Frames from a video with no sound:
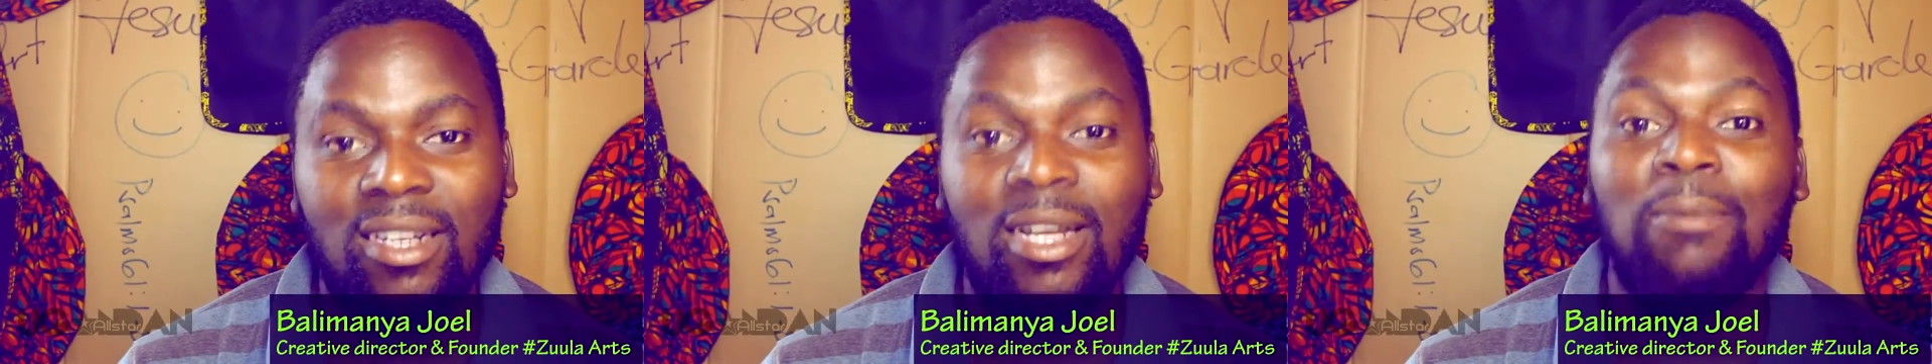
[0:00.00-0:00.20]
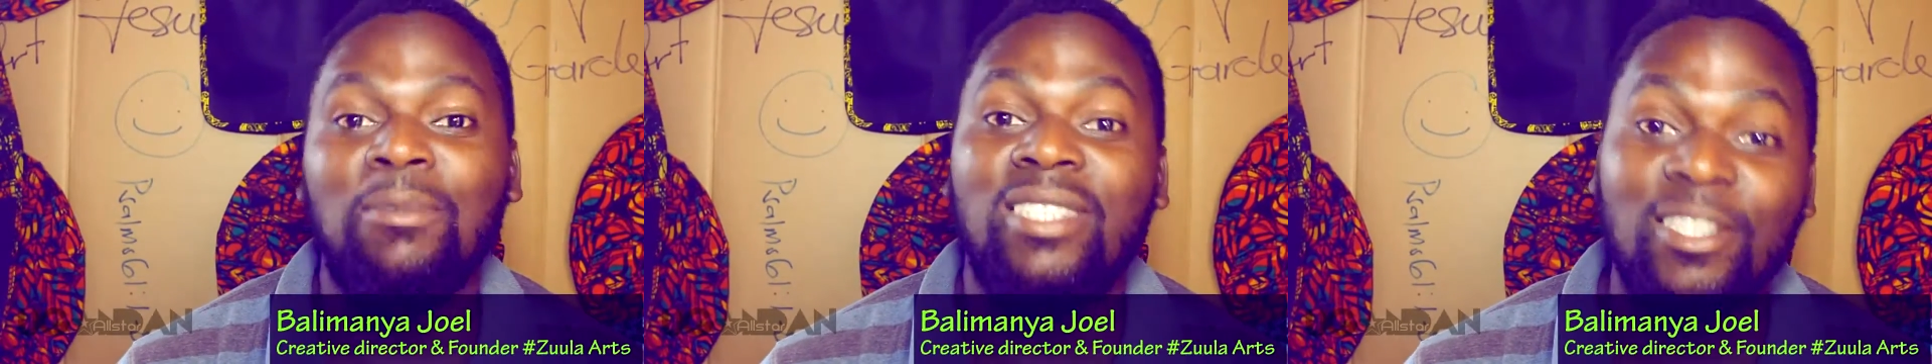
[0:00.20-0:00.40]

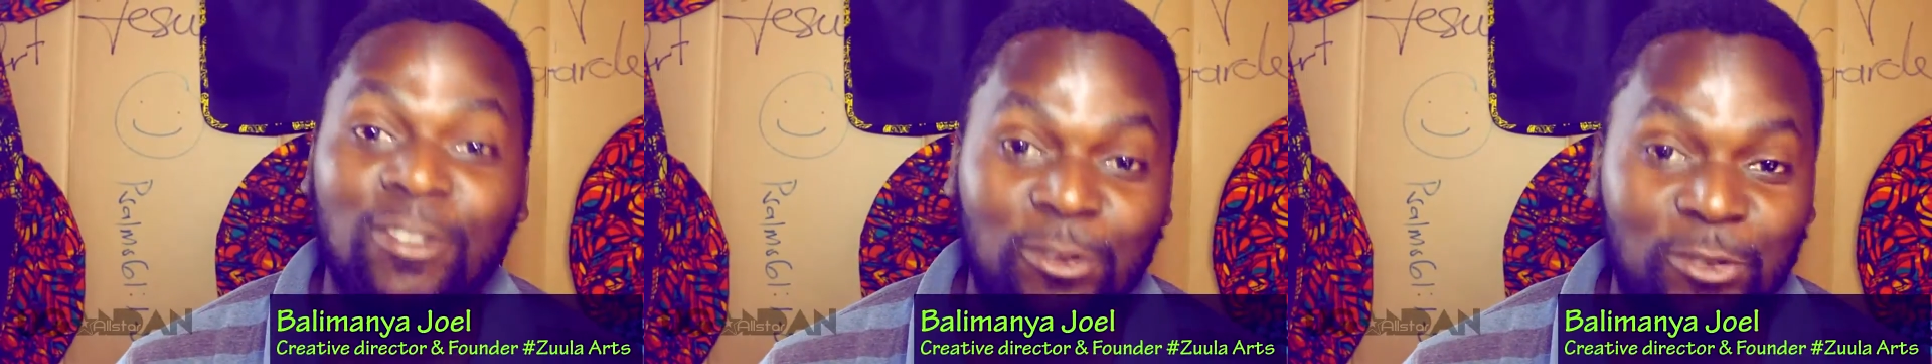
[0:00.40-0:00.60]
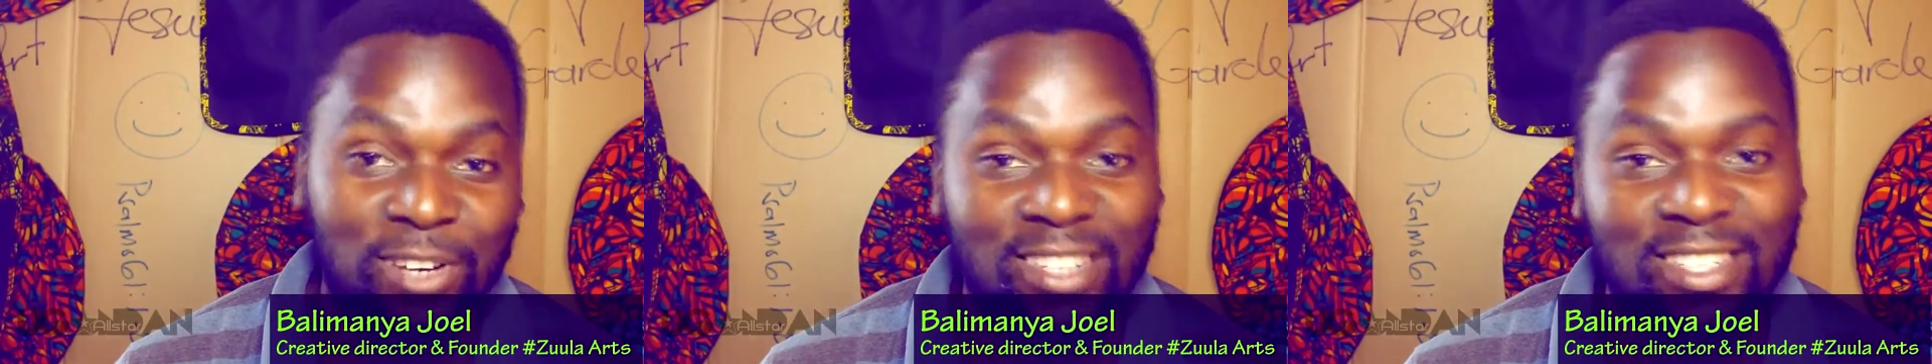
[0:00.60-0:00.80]
and I'm
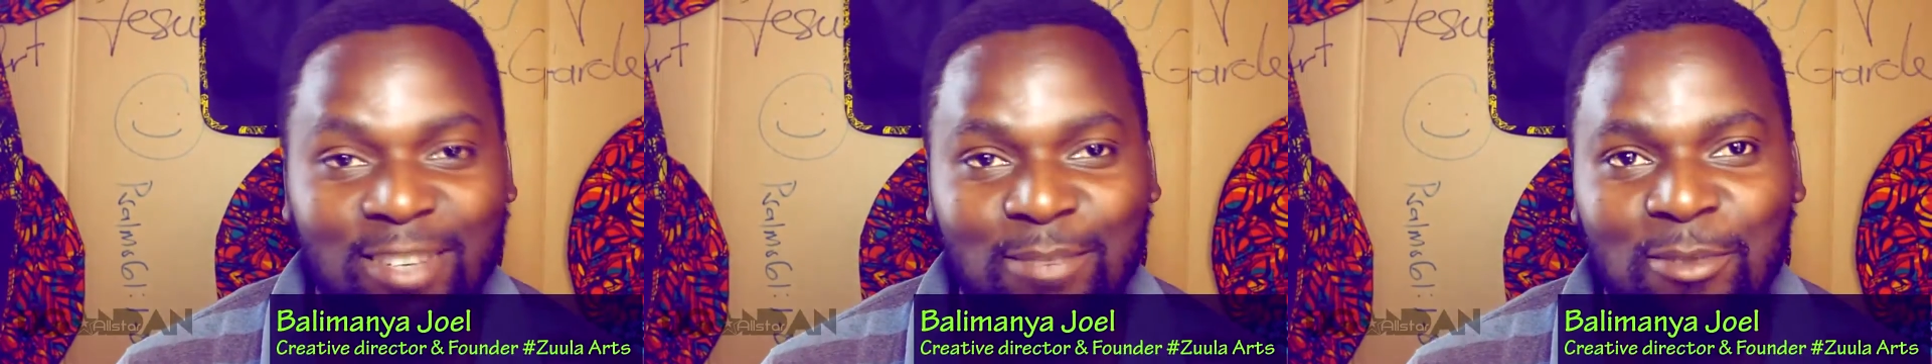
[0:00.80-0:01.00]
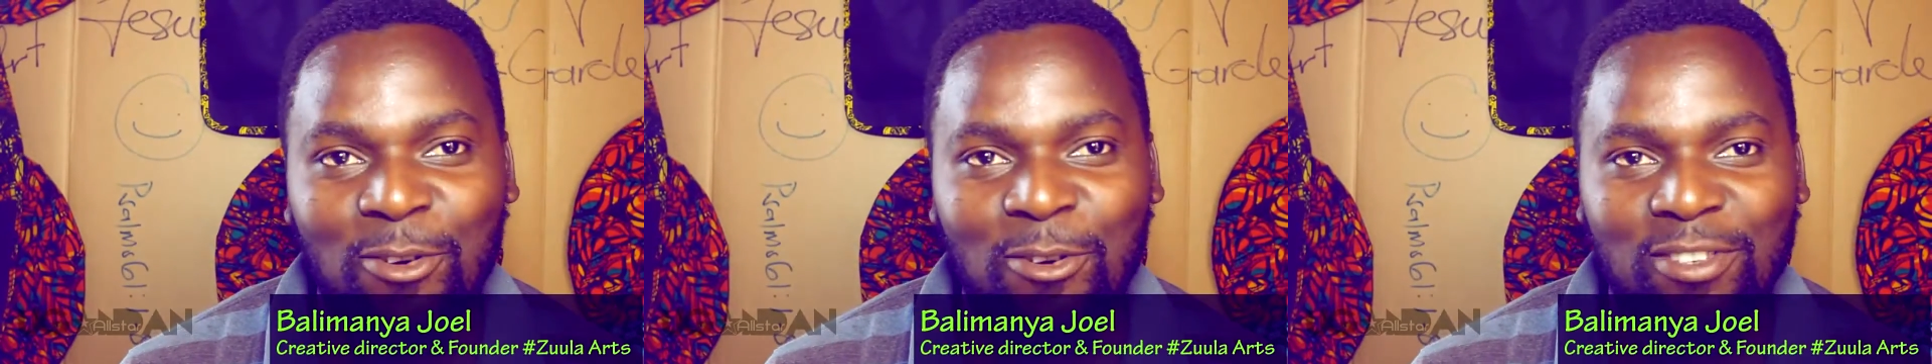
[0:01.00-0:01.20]
still
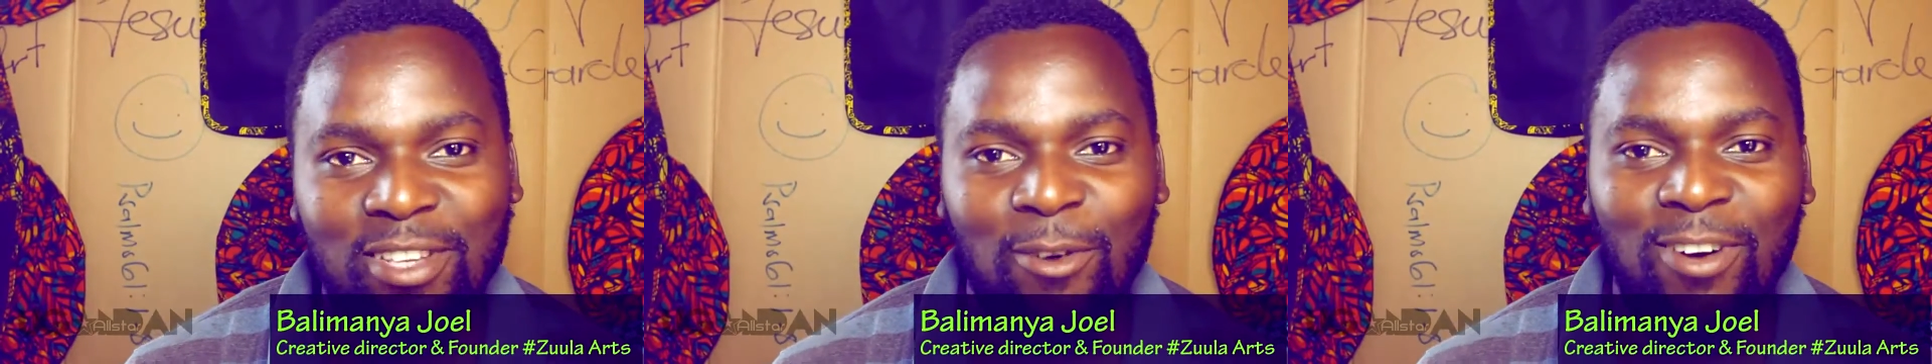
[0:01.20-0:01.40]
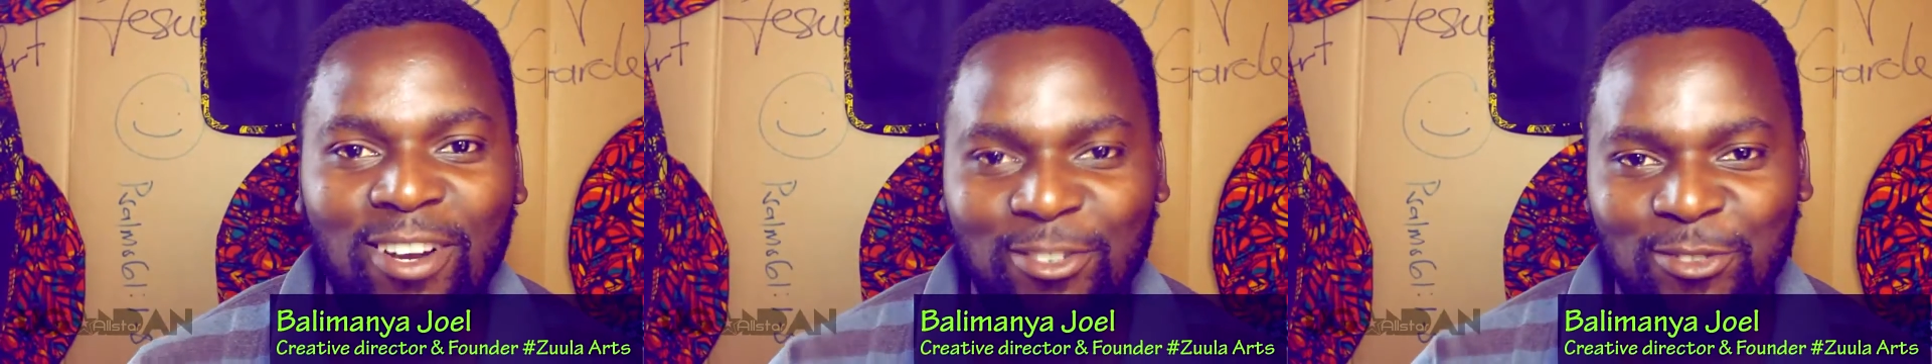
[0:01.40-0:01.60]
creating
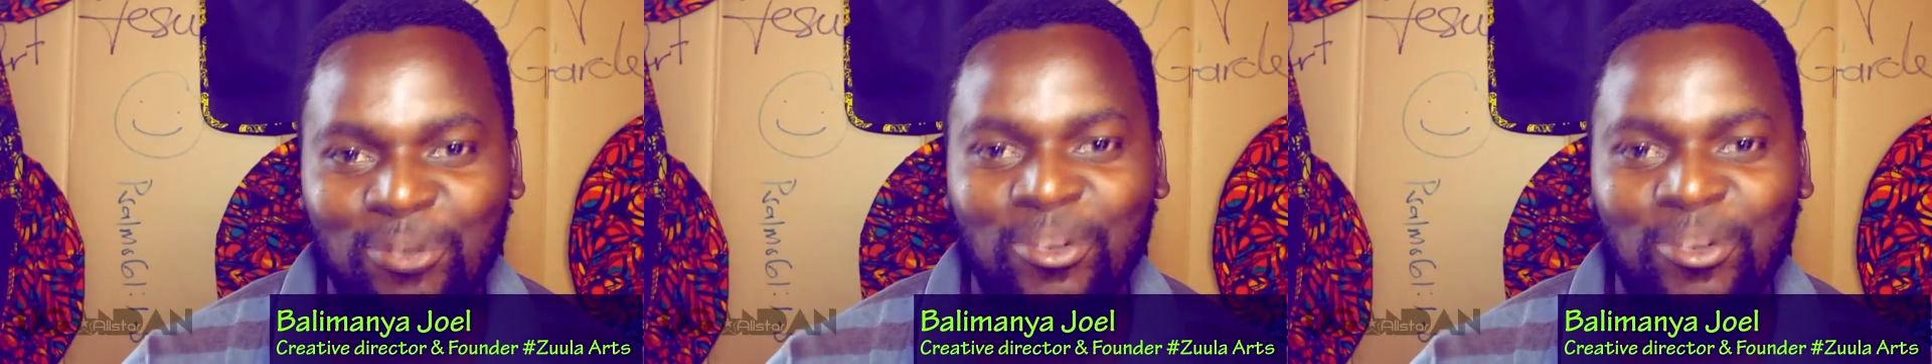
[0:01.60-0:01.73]
because I want